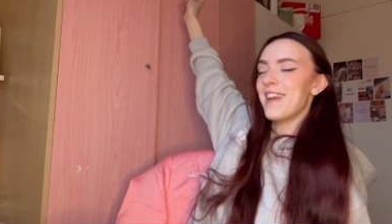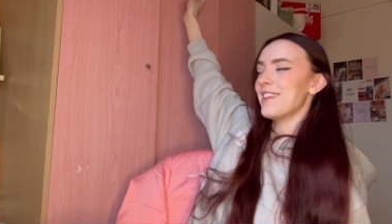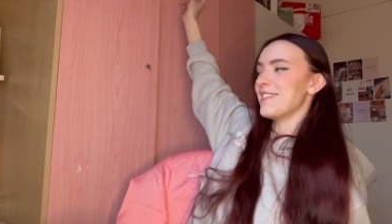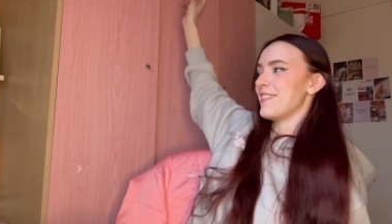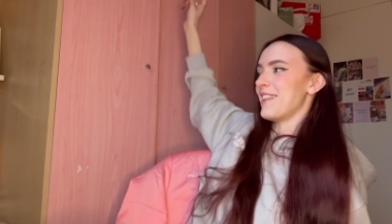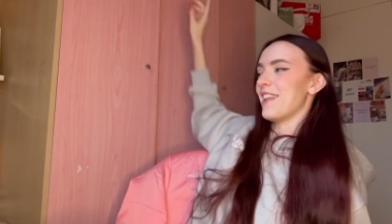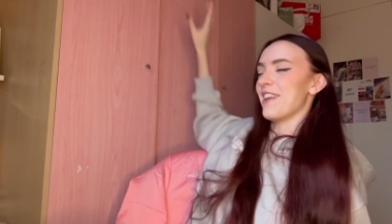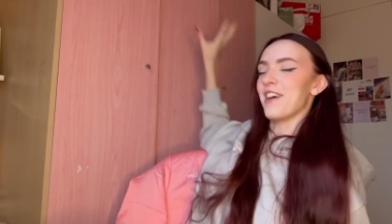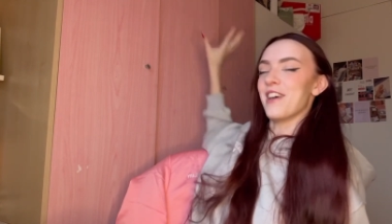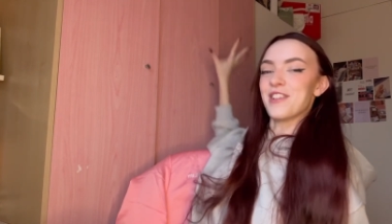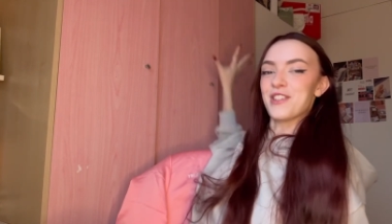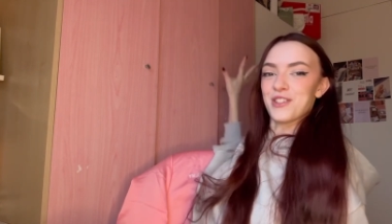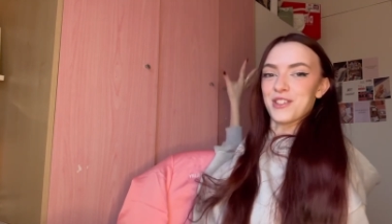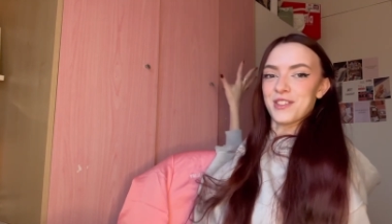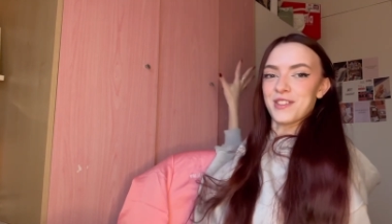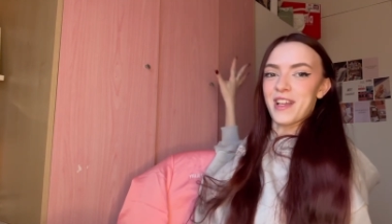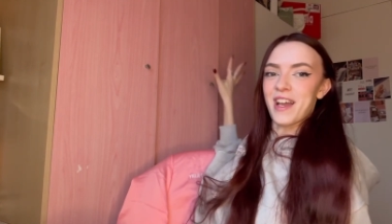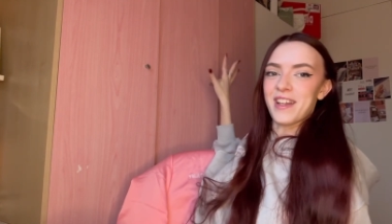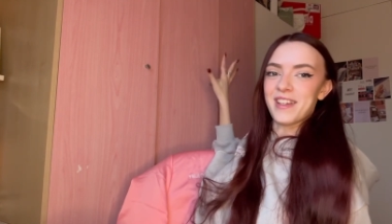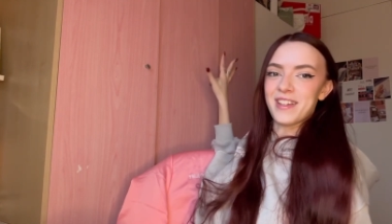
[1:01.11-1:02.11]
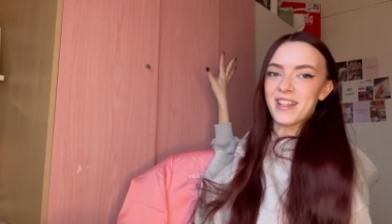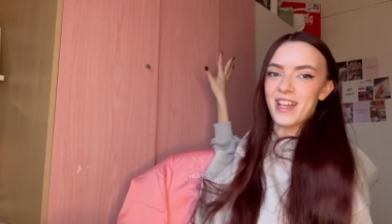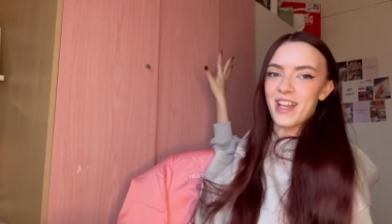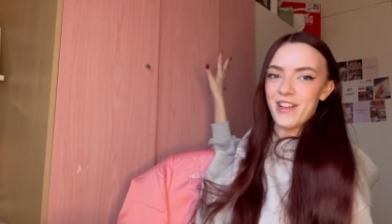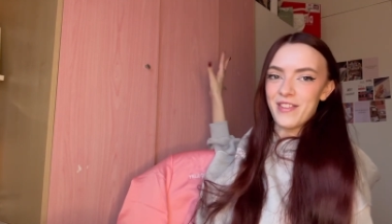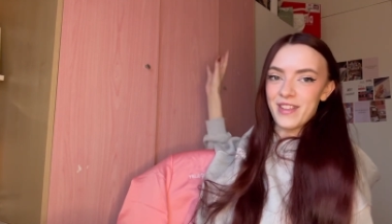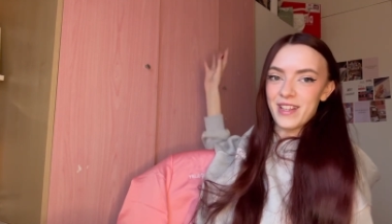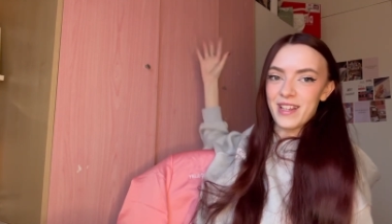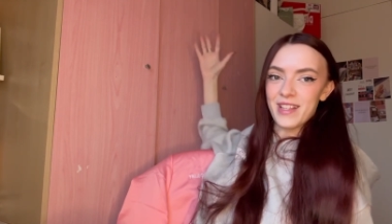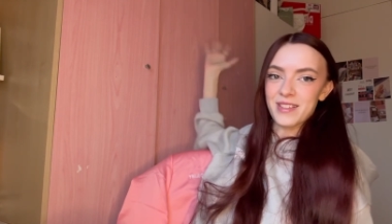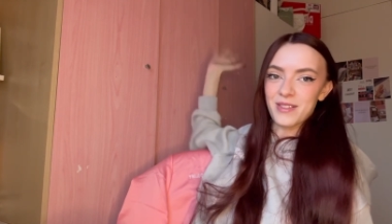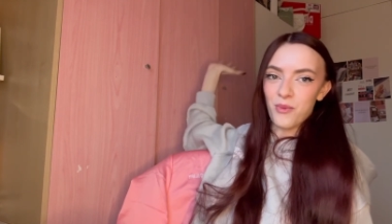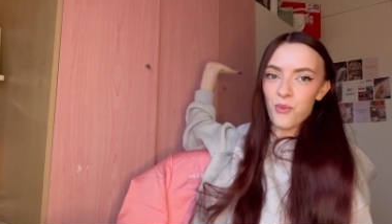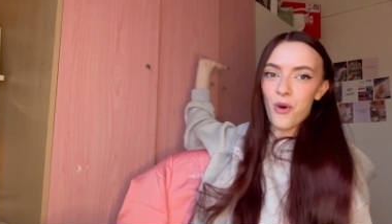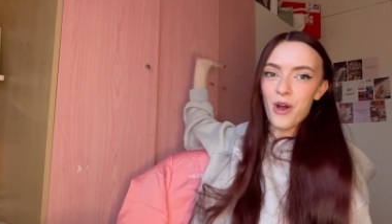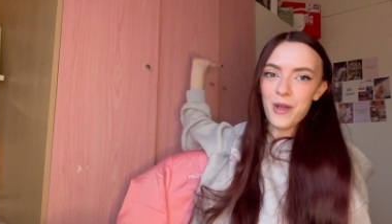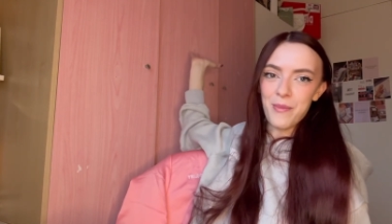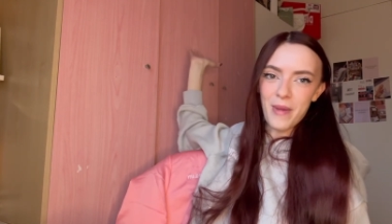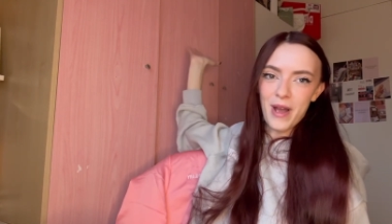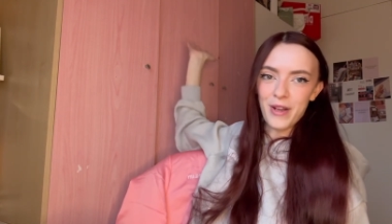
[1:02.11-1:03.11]
So then I just stand here and then it's a
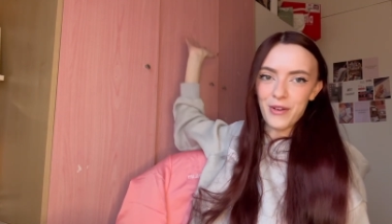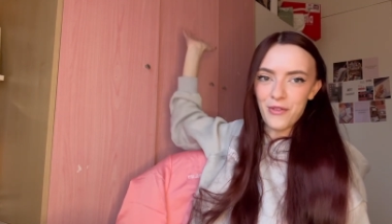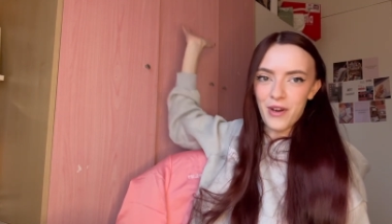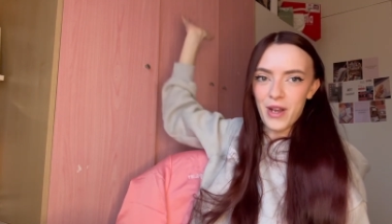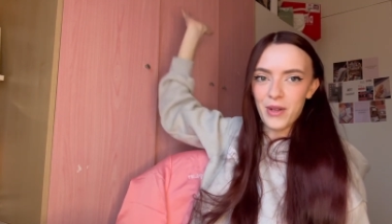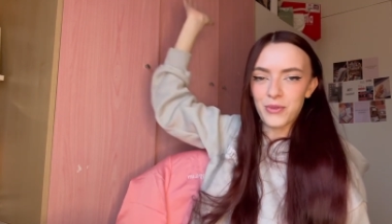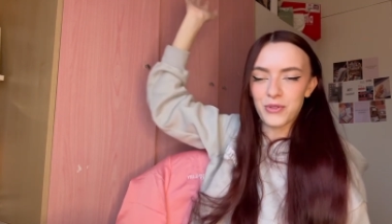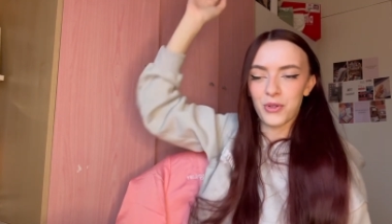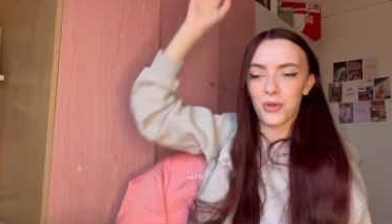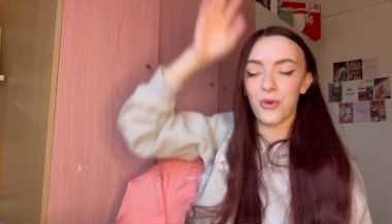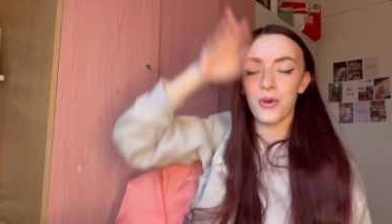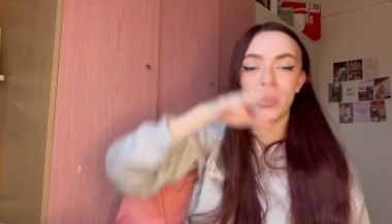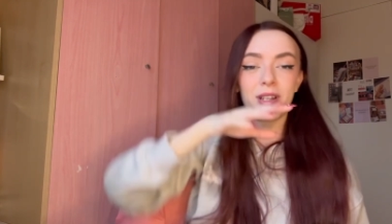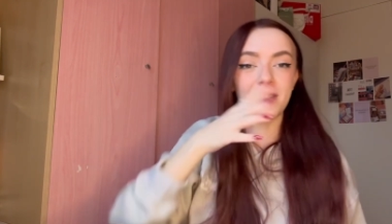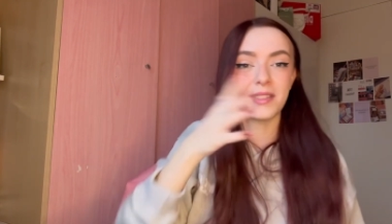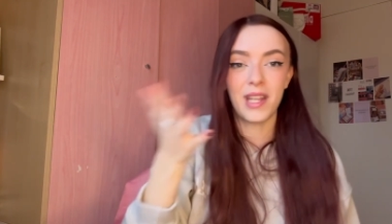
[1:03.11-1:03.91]
white background, or it doesn't